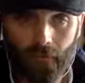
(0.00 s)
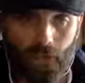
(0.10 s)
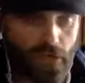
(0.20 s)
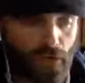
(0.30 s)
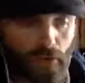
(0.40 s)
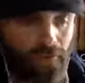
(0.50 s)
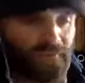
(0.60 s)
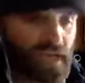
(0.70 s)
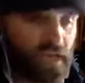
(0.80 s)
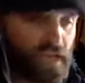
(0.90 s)
So
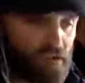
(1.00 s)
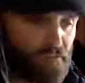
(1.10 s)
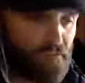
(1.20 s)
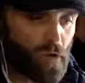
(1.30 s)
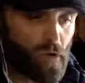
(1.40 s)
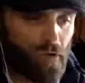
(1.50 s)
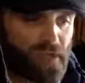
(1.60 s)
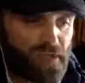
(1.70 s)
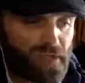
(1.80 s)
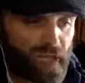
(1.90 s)
if you're going
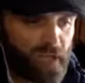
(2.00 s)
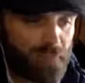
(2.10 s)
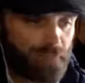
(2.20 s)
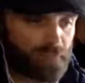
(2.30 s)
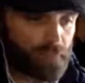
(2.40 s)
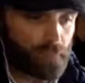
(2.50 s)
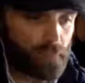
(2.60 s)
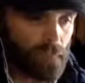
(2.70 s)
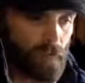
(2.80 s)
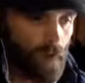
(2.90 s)
to say,
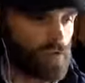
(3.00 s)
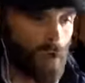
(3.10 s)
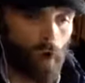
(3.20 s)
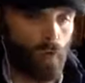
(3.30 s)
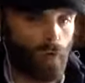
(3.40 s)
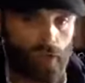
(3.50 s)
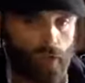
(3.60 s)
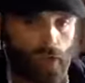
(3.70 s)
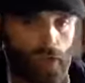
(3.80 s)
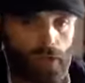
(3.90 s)
oh no,
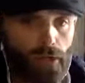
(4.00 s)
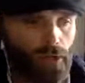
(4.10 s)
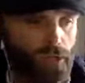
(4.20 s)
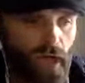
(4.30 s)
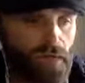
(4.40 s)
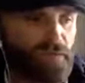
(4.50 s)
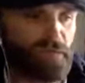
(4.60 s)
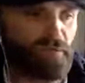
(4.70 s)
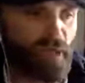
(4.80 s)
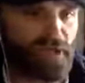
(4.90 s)
you can't
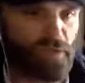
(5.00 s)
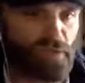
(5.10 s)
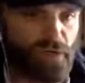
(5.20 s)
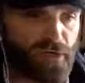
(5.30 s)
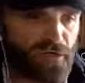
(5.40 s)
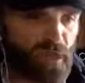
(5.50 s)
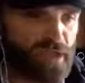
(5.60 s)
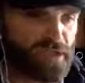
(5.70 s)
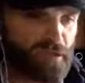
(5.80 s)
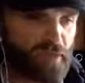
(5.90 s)
express what you're
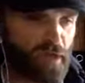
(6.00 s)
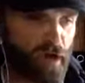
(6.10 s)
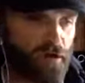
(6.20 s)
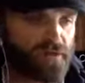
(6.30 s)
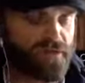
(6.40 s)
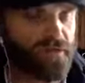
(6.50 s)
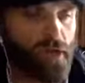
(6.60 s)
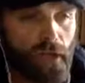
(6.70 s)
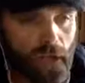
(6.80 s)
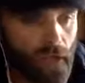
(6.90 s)
expressing because
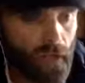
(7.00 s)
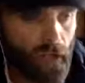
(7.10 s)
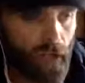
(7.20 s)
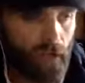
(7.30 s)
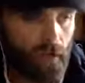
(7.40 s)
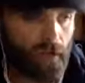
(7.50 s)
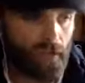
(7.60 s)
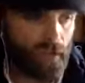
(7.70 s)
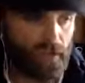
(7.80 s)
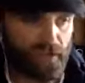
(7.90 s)
uh,
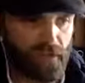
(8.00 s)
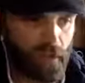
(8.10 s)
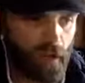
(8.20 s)
it, it's